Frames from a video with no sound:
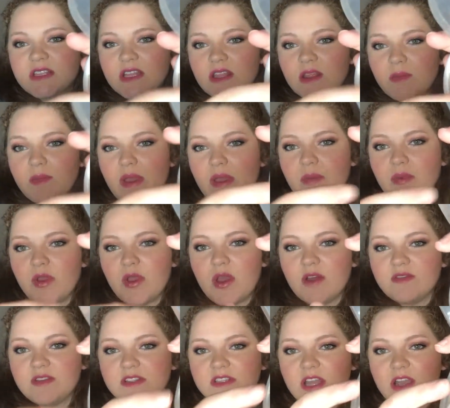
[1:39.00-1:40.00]
like the paper you
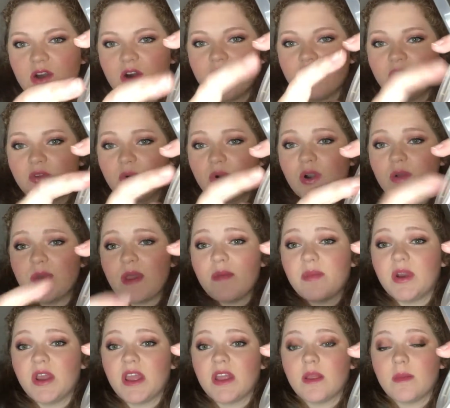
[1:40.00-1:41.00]
have to take off in order to be
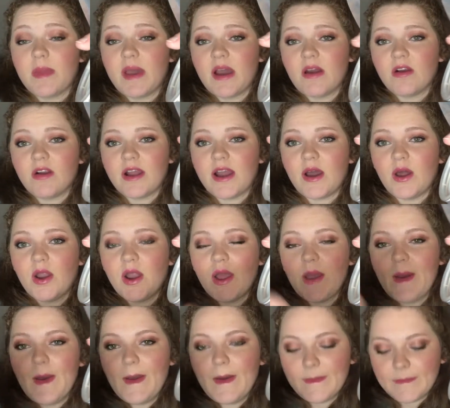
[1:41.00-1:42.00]
able to get the powder out.
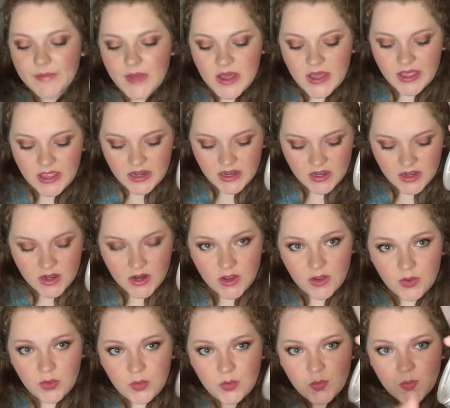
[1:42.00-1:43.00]
But
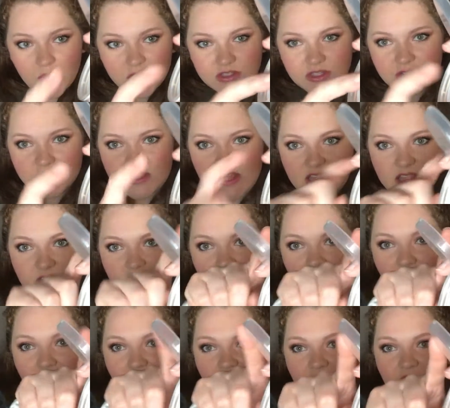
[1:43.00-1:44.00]
once you take that
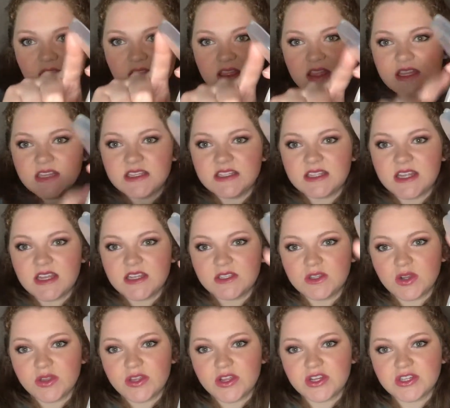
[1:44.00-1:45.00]
off, like this stays
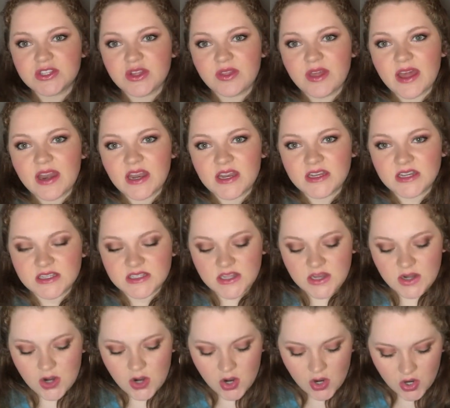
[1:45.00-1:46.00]
on there so that it
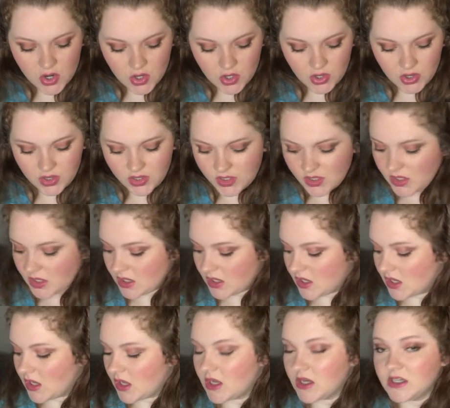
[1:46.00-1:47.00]
doesn't all
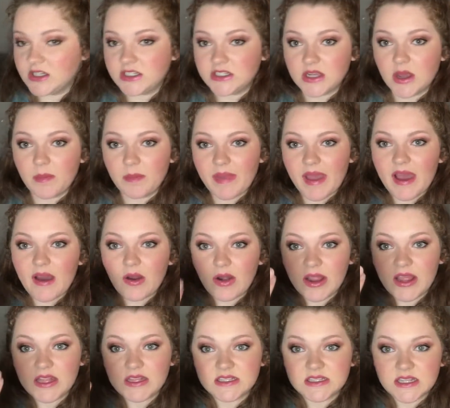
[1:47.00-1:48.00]
dump
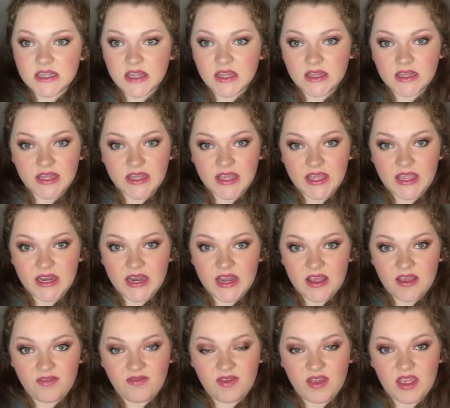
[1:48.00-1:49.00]
out into the lid
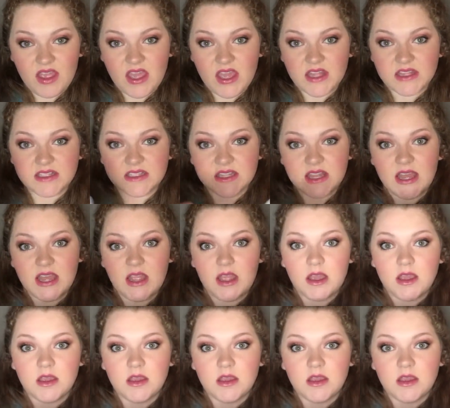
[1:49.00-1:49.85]
if it gets like